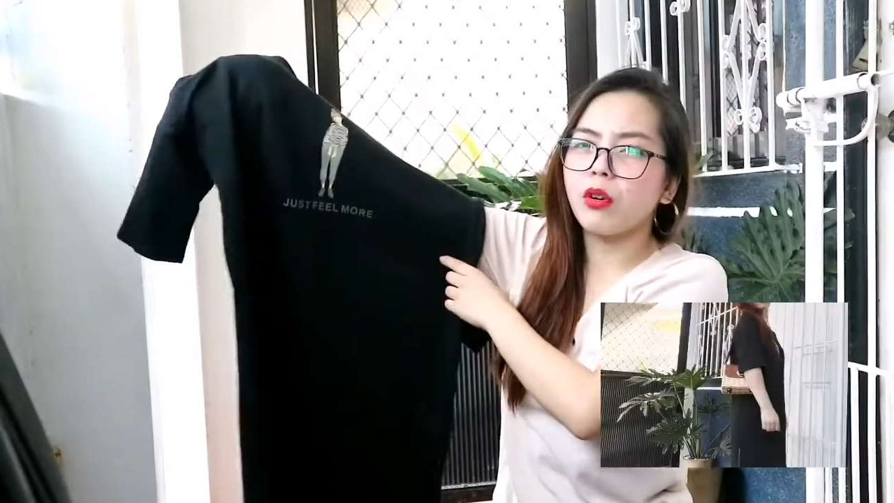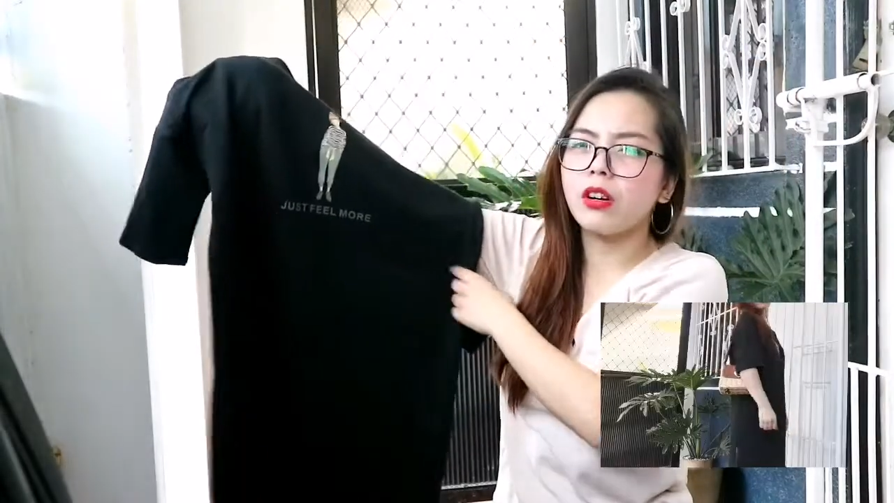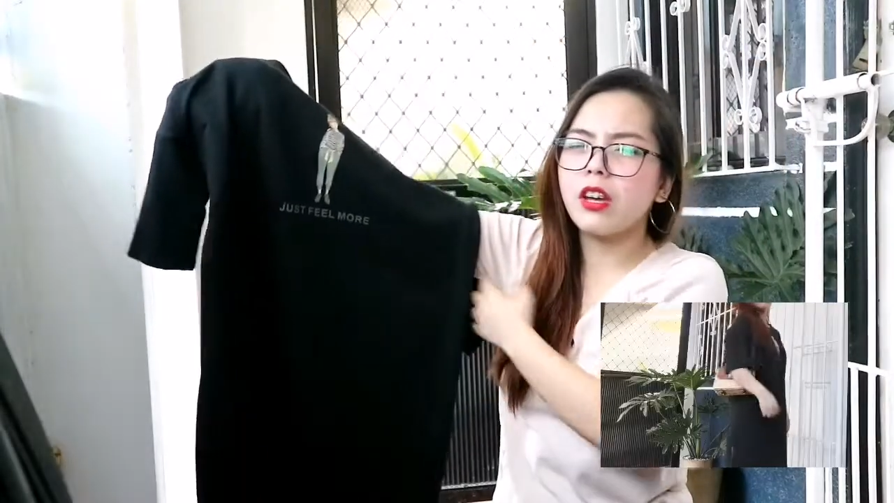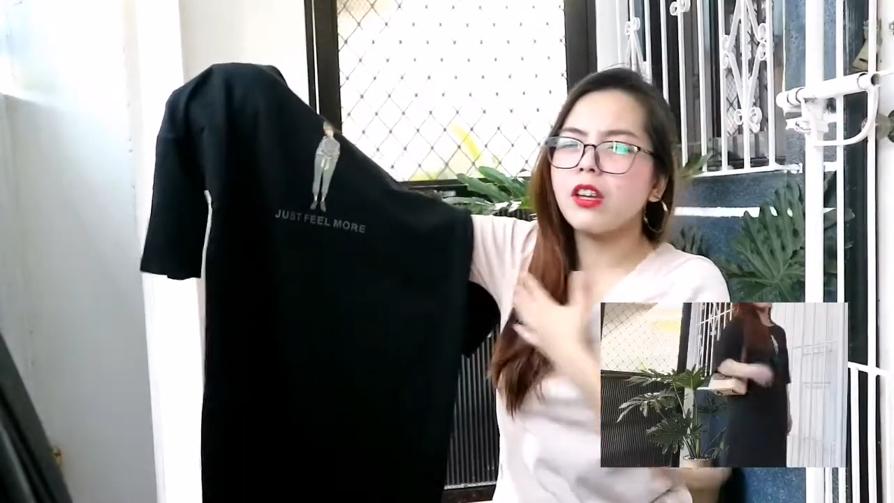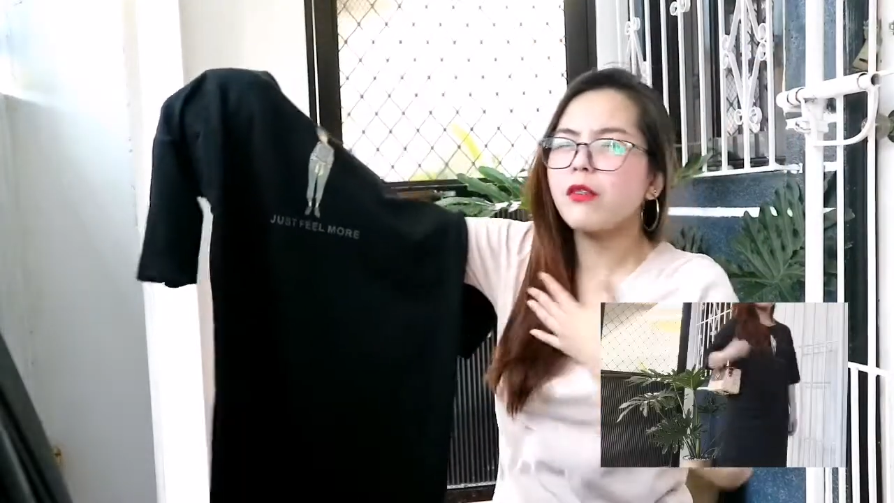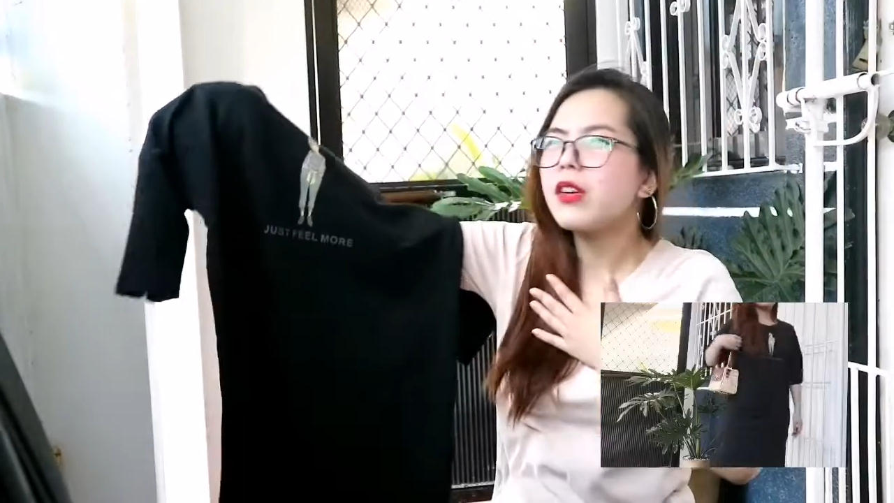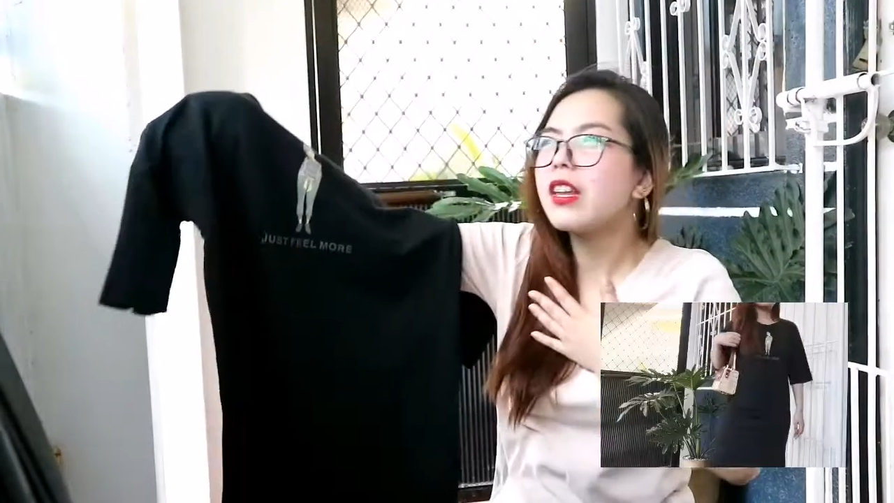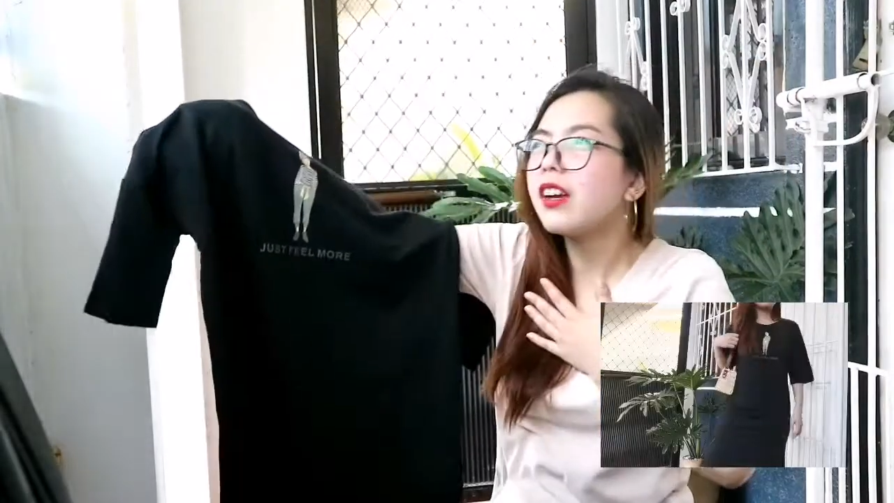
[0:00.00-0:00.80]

more. And I feel